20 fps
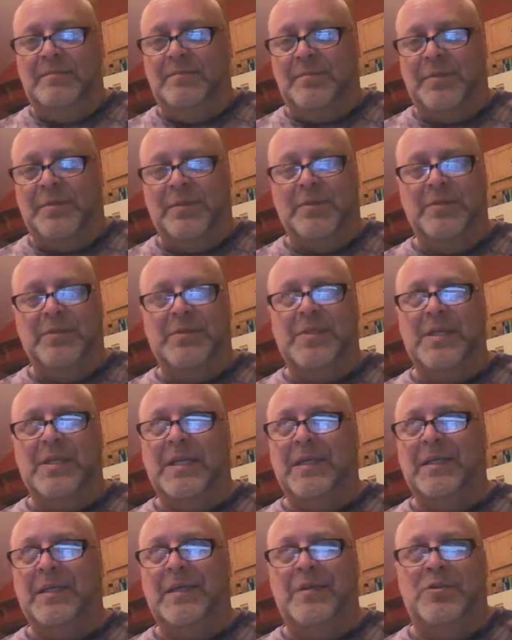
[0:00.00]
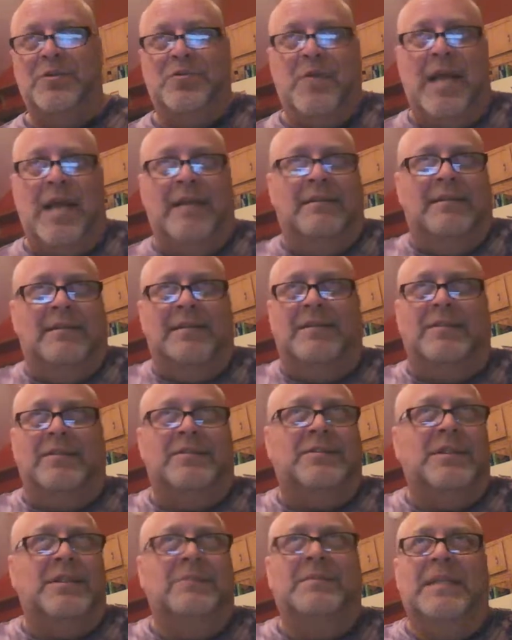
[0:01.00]
producing adrenaline or
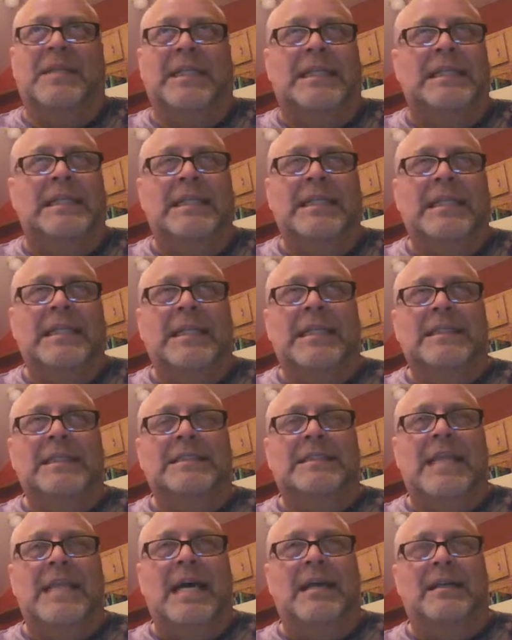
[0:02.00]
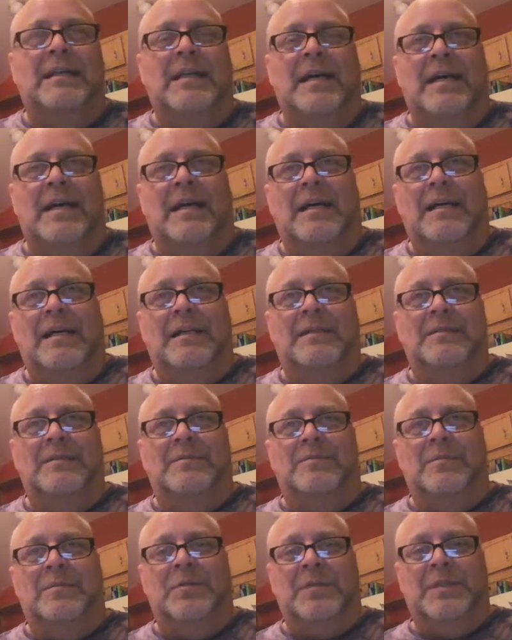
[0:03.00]
something that
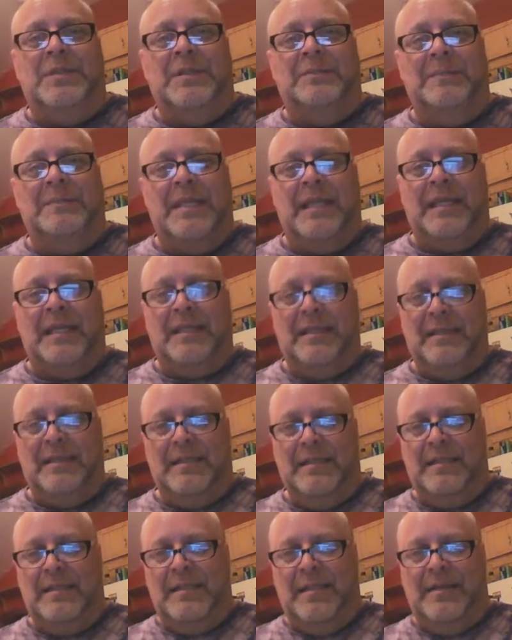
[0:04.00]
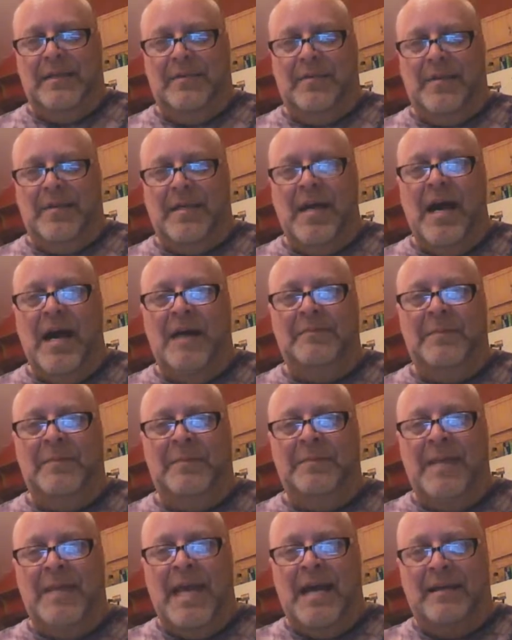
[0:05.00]
ruined the meat. It calmed
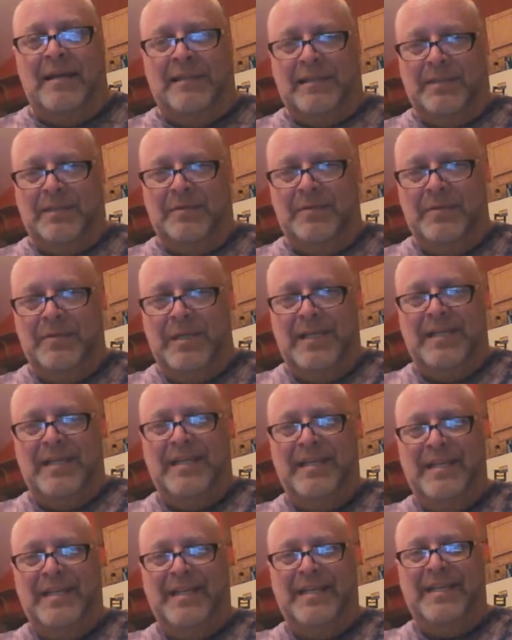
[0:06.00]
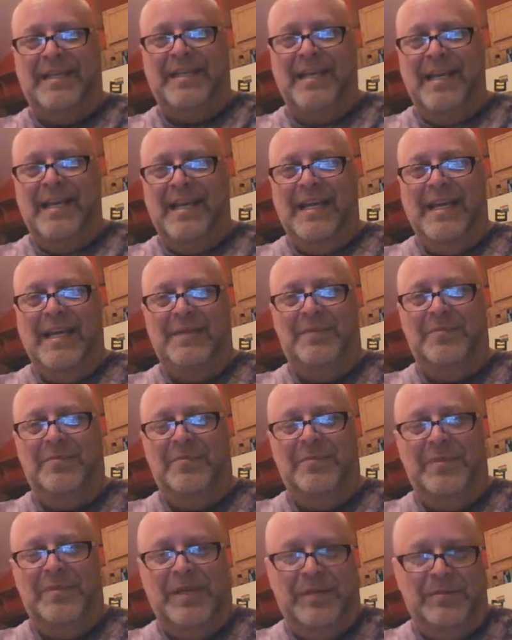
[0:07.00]
them down. It
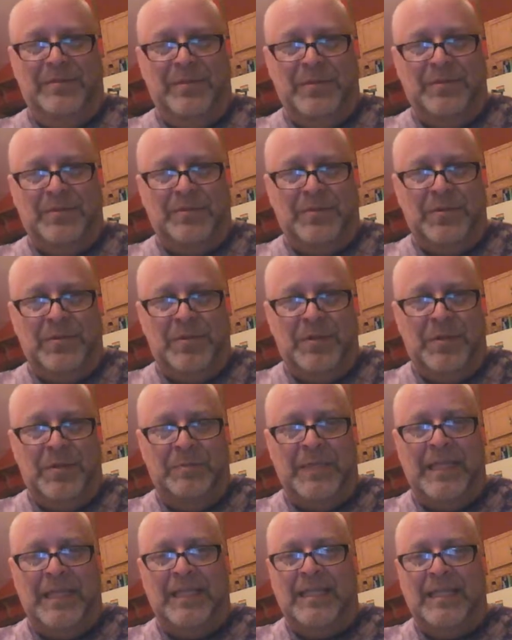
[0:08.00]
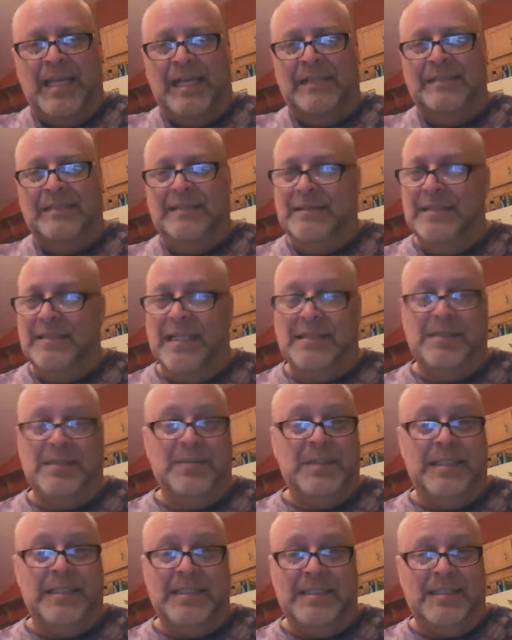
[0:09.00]
it would ruin the meat. Then that's
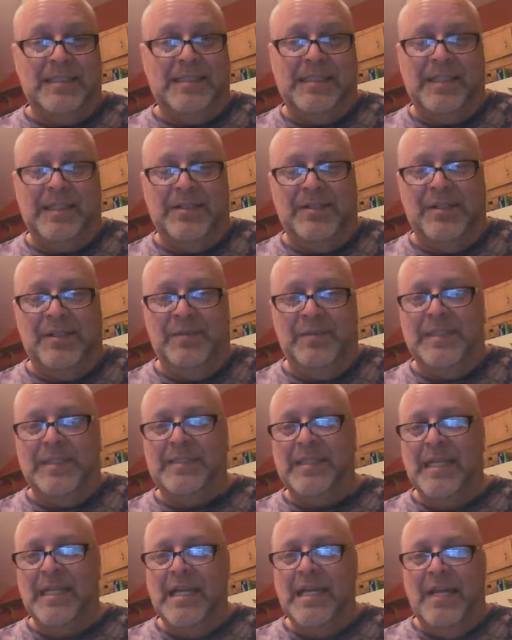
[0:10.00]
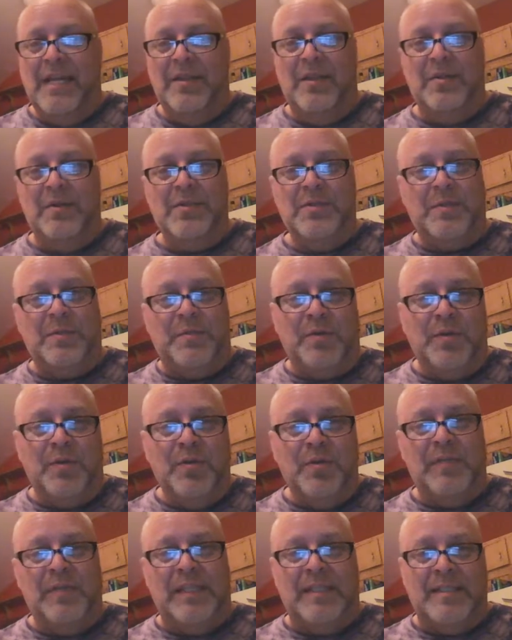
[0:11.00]
what his theory was. Those are
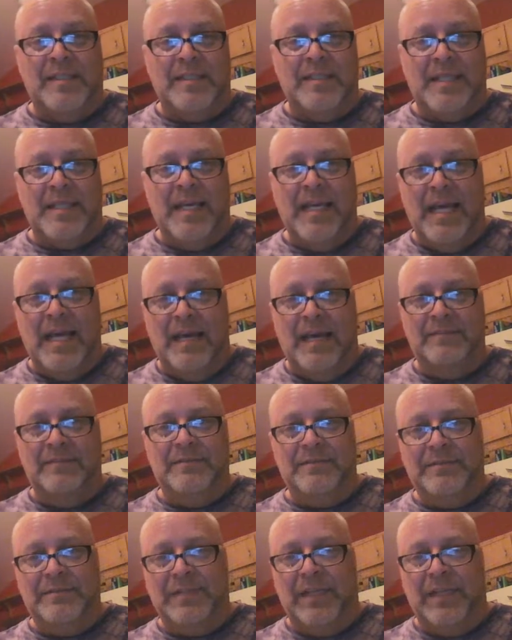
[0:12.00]
Peruvians. They have